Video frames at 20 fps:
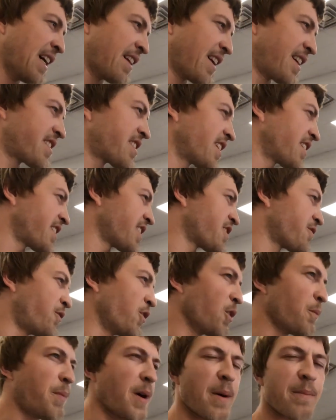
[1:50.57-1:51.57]
Let's get this
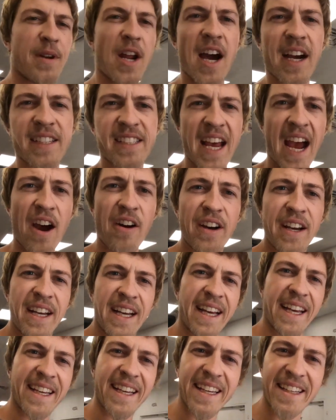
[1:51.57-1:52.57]
fuel pump knocked out
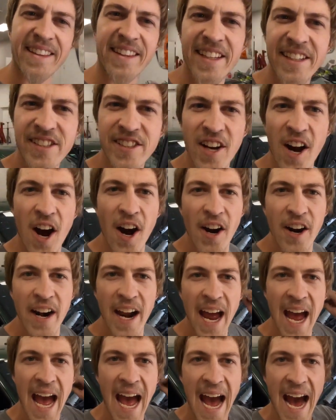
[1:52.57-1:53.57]
and get this car
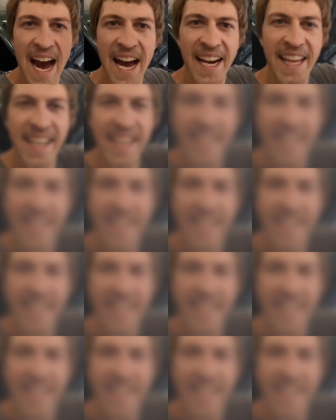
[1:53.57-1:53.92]
out of